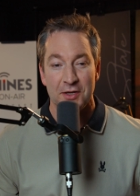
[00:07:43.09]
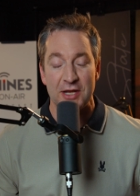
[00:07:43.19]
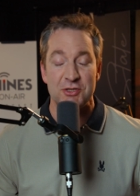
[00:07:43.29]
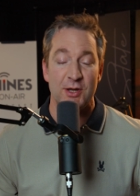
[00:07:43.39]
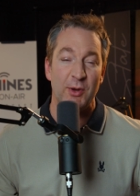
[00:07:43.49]

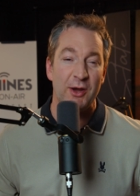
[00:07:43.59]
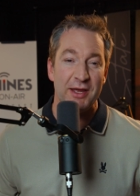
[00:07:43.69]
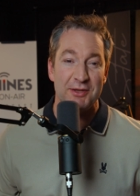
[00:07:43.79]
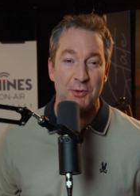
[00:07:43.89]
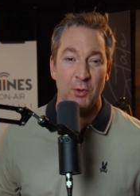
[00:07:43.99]

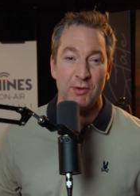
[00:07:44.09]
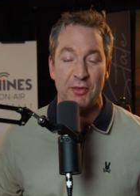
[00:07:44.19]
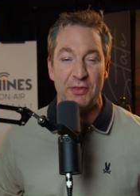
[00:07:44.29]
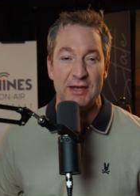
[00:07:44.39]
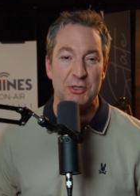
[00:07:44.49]
One of
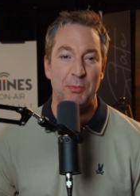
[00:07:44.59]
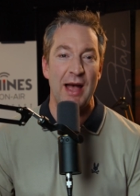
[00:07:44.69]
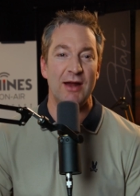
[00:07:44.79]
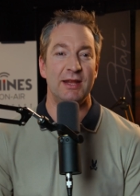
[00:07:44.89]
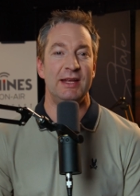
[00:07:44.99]
the things
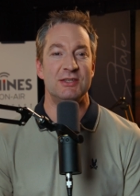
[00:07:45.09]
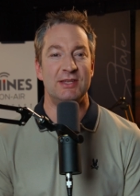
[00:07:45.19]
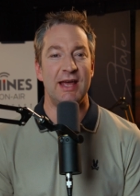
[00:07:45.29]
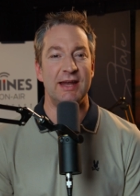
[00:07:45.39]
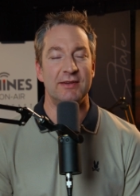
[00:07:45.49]
about it is
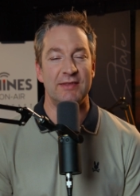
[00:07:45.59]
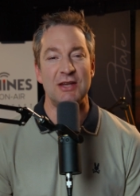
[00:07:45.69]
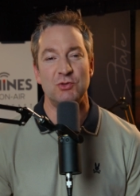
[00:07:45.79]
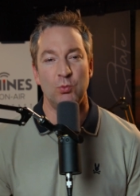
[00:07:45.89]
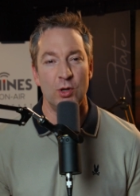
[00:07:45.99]

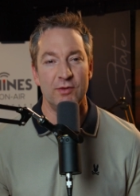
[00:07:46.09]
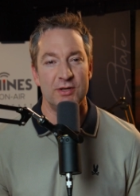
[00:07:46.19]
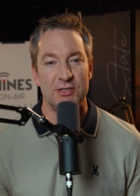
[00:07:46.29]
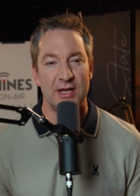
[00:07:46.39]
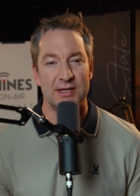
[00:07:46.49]
that's one of
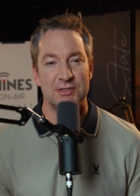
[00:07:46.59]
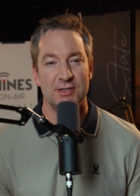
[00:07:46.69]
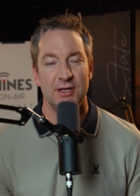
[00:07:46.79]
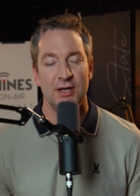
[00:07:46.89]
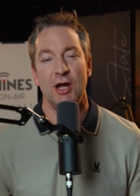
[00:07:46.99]
the
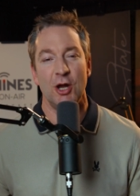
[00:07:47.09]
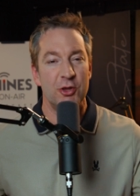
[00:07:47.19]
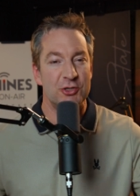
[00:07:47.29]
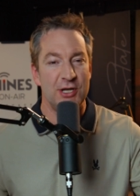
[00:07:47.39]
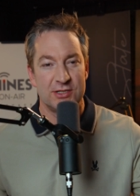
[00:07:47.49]
tests.
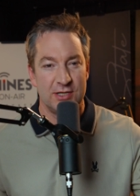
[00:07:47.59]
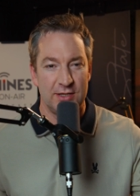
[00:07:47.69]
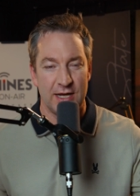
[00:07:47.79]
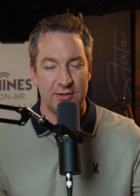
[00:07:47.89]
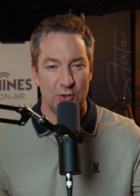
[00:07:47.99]
Other tests that
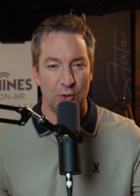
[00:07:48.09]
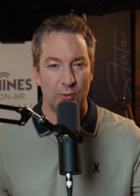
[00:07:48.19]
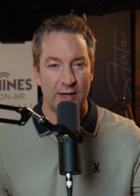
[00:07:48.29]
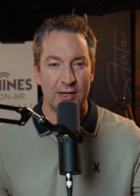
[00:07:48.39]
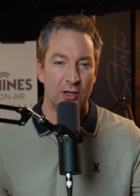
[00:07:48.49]
they
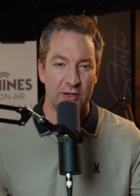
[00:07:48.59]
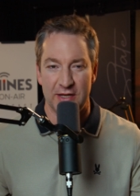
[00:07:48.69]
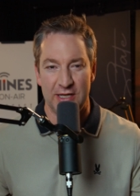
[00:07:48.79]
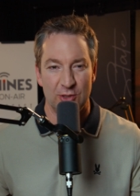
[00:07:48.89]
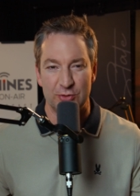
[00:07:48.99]
do, they call it
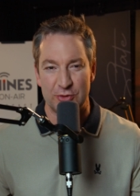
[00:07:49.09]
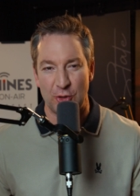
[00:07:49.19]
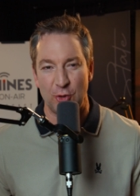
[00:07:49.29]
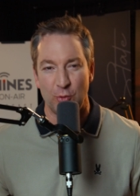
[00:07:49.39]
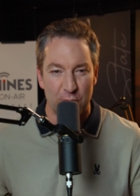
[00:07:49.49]
the heel to
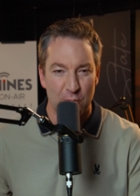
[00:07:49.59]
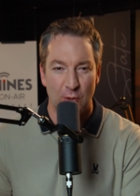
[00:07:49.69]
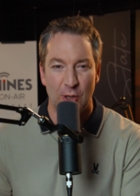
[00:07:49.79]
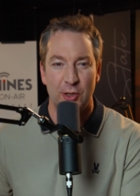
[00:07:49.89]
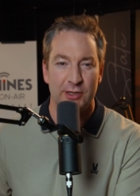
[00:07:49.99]
toe, where you
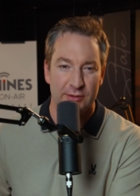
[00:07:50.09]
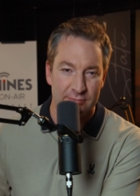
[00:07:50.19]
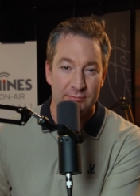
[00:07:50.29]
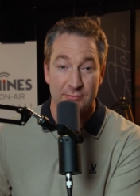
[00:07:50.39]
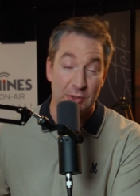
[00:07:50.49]
walk and
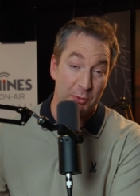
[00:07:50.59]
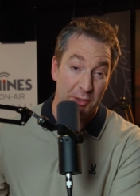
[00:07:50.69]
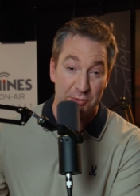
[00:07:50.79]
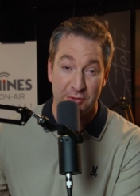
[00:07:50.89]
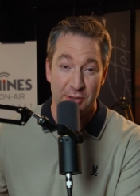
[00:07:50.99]

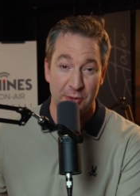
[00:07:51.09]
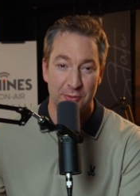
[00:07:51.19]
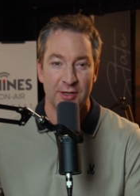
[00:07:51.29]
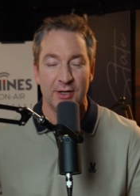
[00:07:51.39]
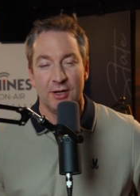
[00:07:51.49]
toe,
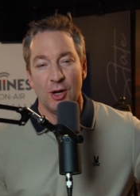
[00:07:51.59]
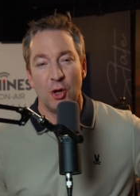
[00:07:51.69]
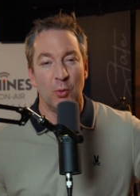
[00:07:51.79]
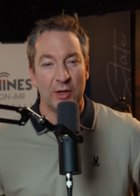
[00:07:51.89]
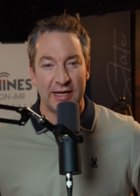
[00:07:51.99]

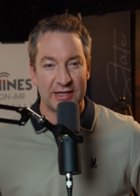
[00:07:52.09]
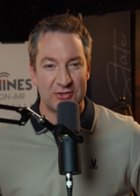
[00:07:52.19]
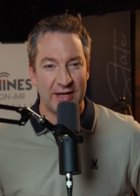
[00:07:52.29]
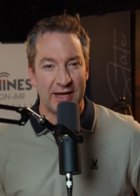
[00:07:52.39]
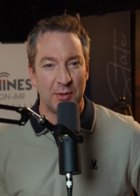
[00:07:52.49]
or the one-legged
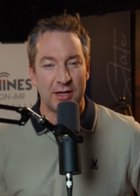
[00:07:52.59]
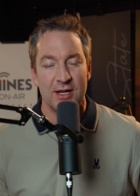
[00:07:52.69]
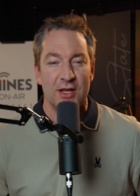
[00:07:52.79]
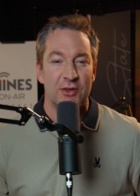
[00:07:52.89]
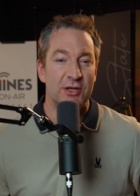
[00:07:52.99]
stand. But
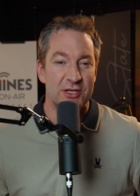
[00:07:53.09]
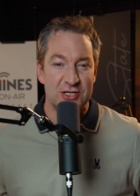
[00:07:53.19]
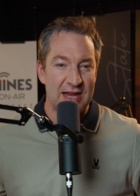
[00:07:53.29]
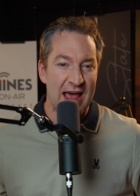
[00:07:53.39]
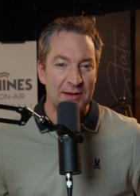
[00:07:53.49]

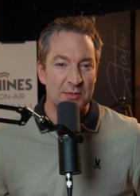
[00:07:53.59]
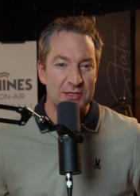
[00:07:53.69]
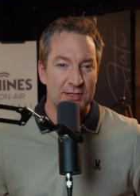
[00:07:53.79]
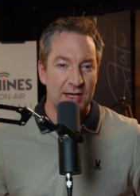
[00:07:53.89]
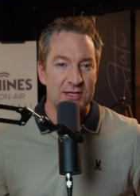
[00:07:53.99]

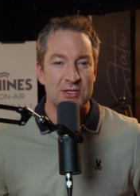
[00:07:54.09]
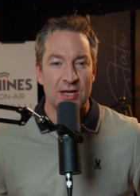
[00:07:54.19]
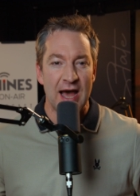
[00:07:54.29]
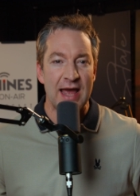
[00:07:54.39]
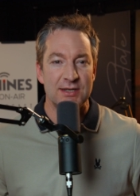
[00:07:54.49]
nystagmus is
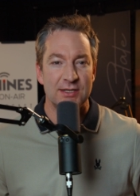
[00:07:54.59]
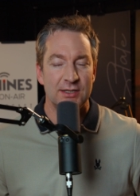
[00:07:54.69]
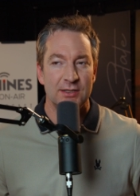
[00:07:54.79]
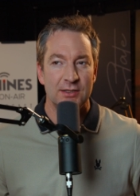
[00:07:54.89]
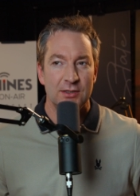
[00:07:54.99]
not
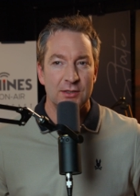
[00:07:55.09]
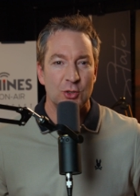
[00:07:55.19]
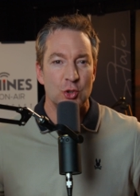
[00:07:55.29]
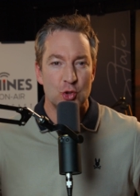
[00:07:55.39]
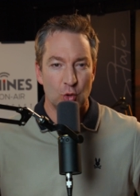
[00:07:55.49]

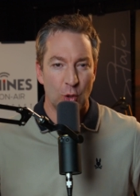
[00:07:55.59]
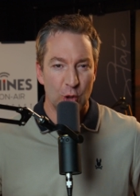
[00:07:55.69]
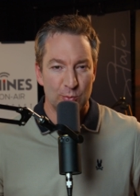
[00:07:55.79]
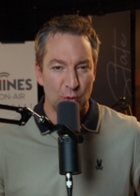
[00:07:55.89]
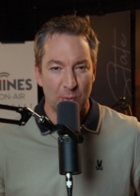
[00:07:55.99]

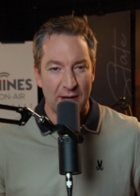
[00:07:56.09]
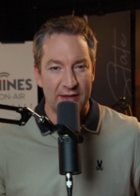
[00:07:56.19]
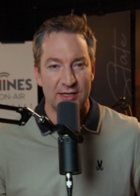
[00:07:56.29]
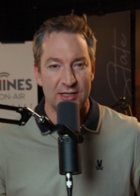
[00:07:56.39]
controllable by.